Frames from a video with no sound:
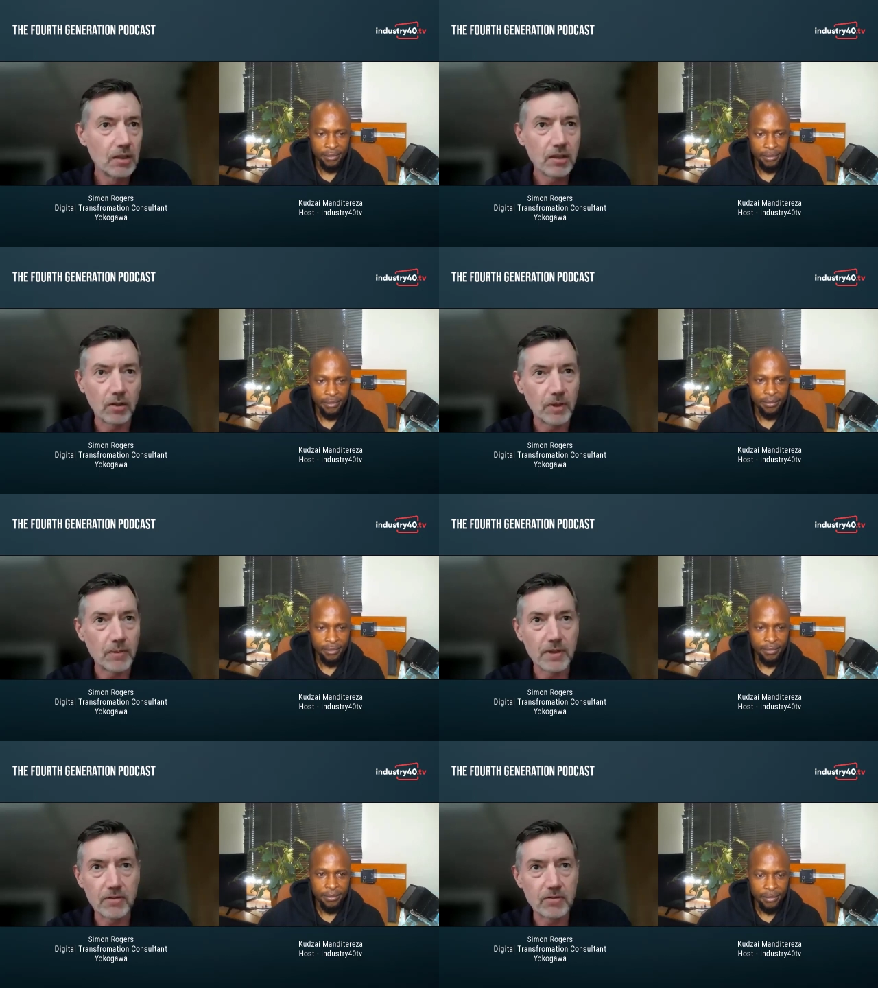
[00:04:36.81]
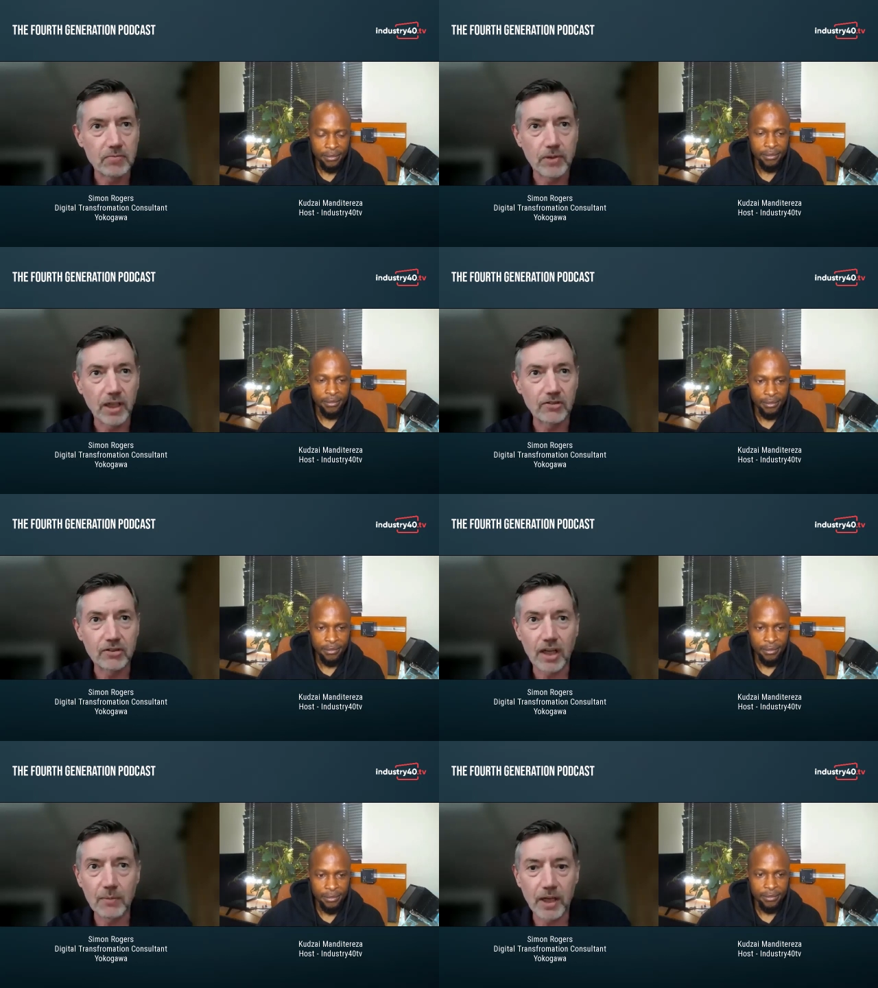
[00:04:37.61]
Speaker 1: You know, maybe when I
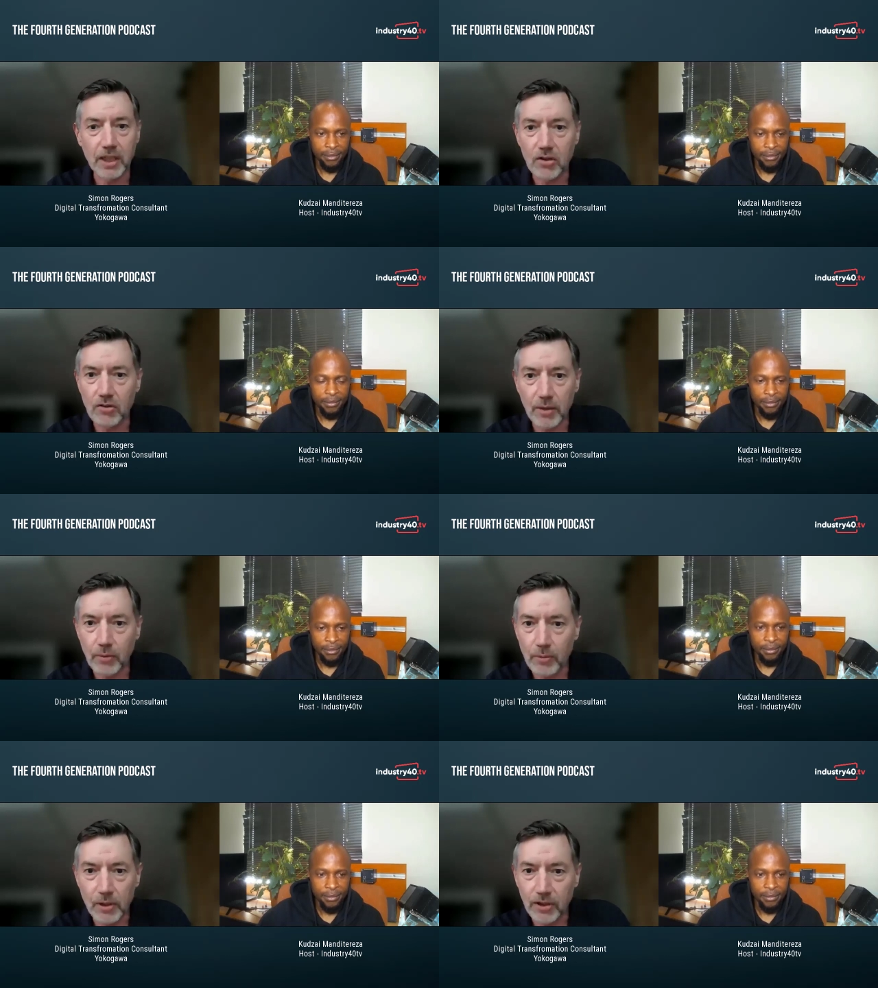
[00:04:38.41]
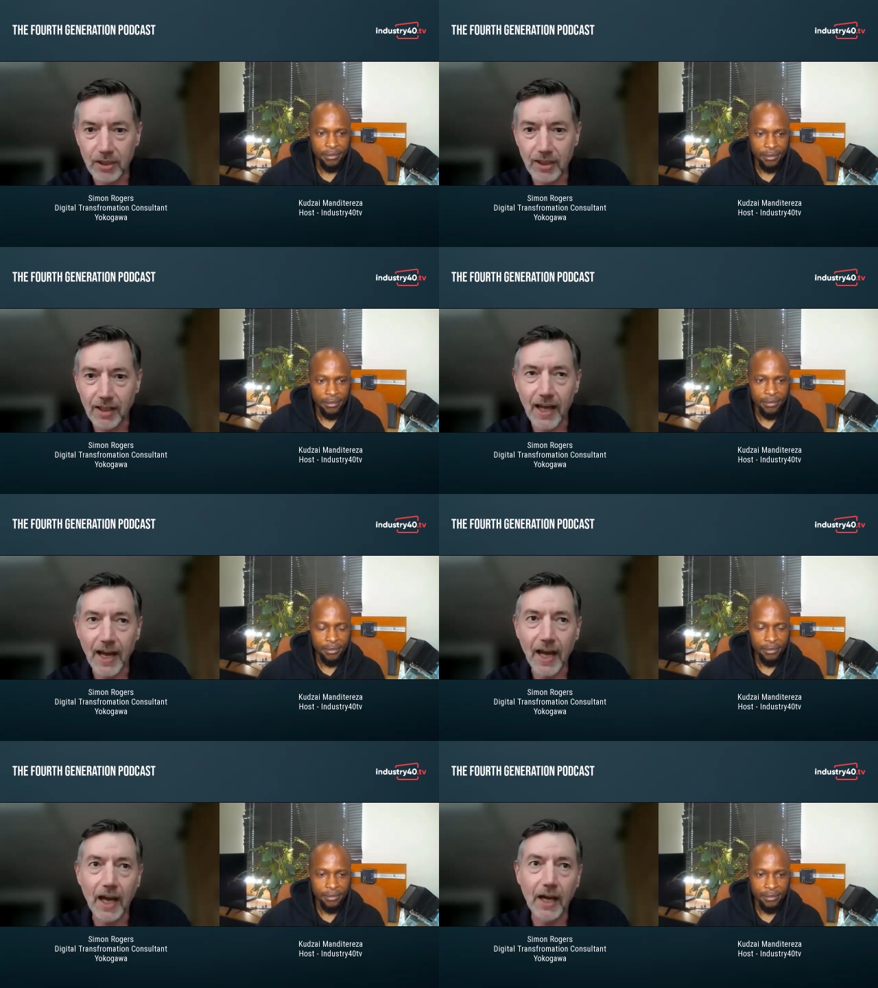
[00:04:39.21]
started my career, we were looking at
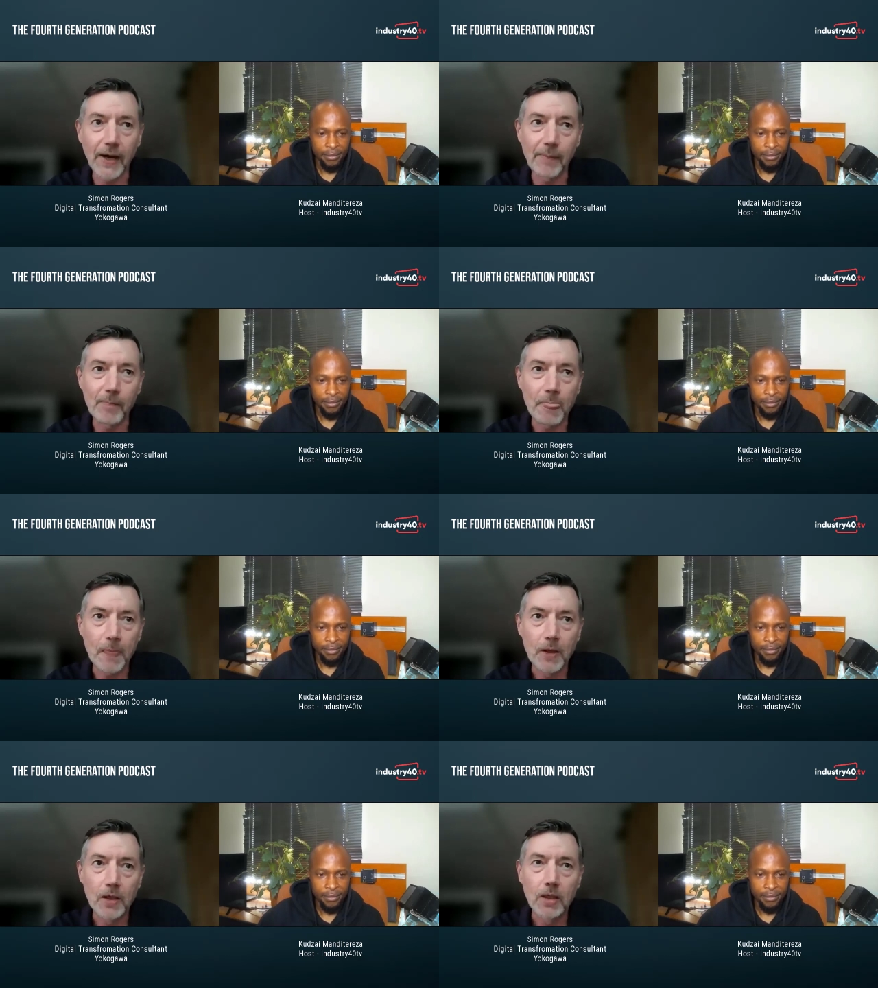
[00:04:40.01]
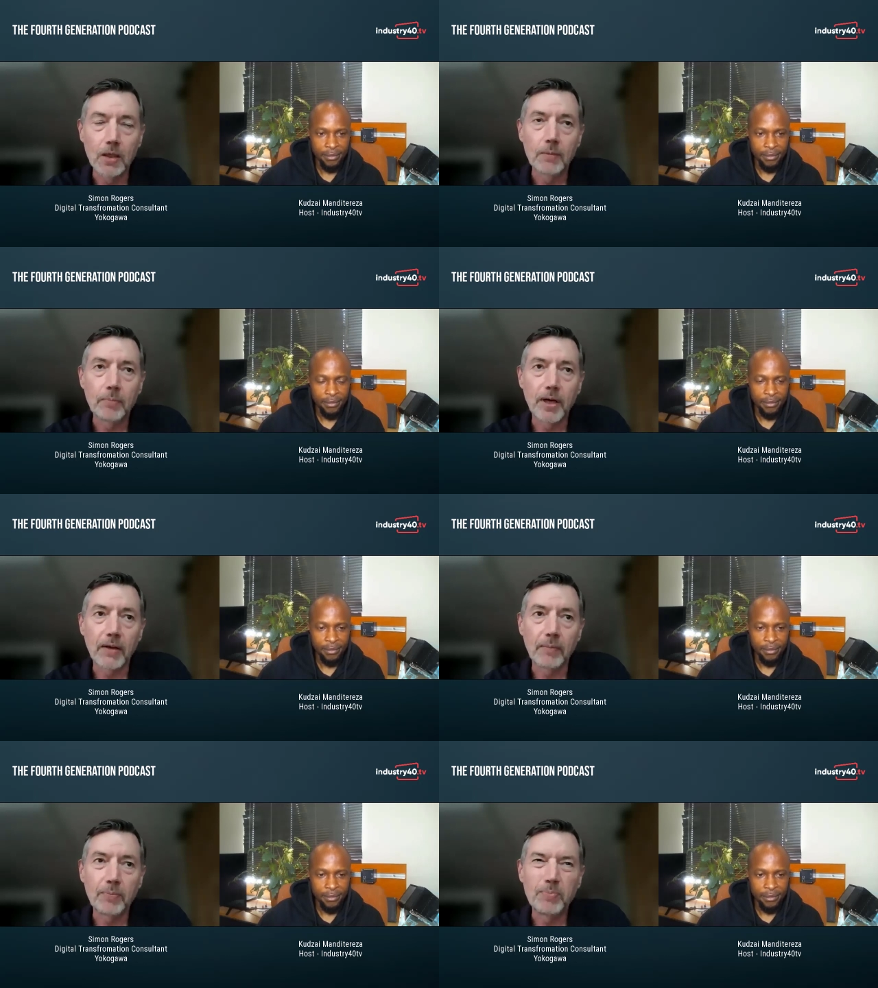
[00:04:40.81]
that. Um, but
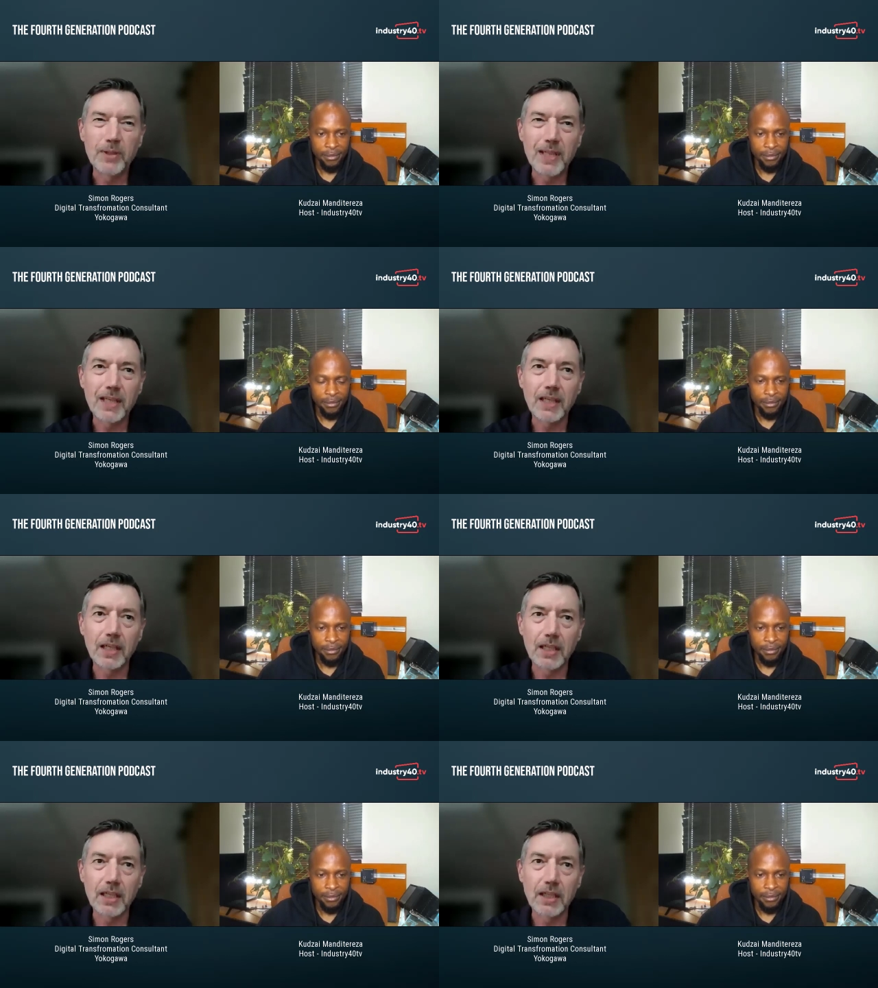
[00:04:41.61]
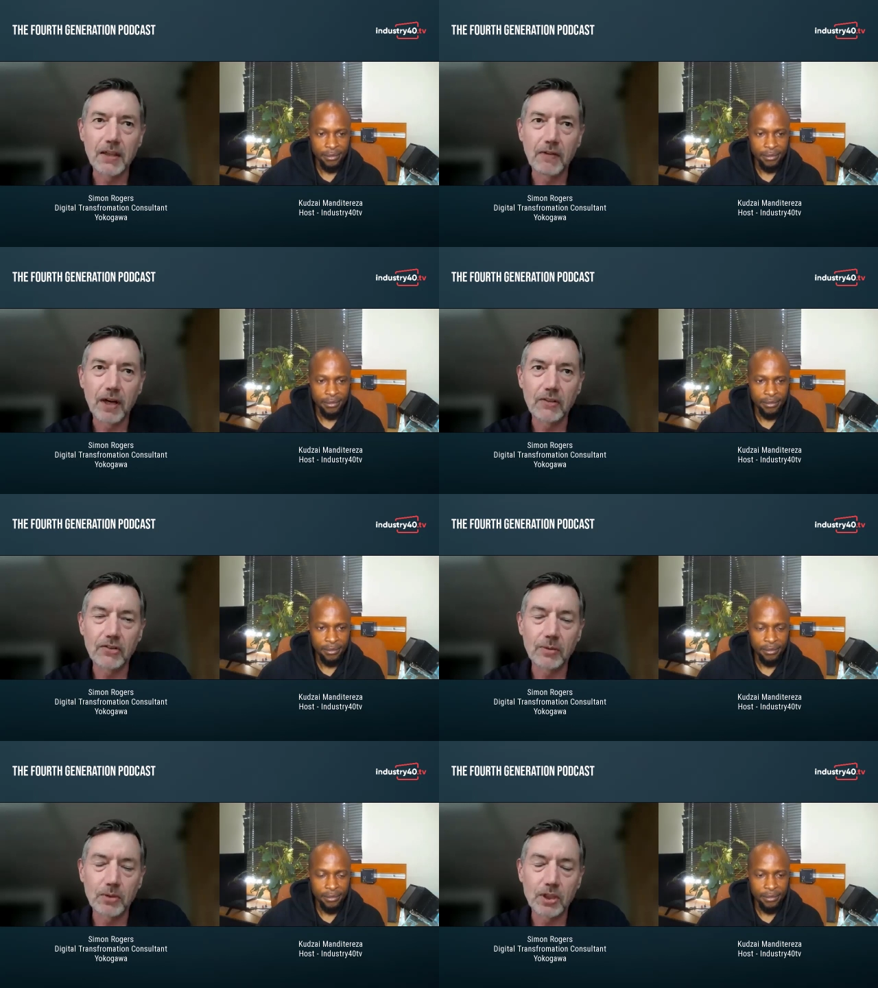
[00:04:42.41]
particularly the
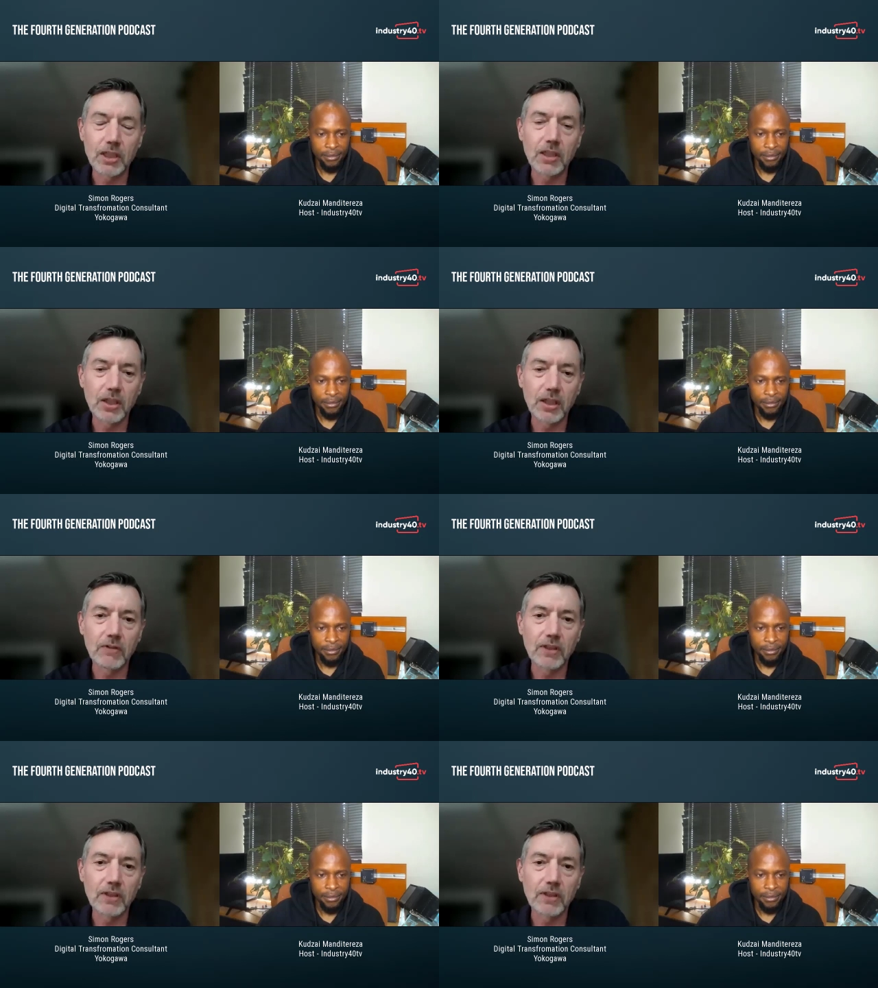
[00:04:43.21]
advances in machine learning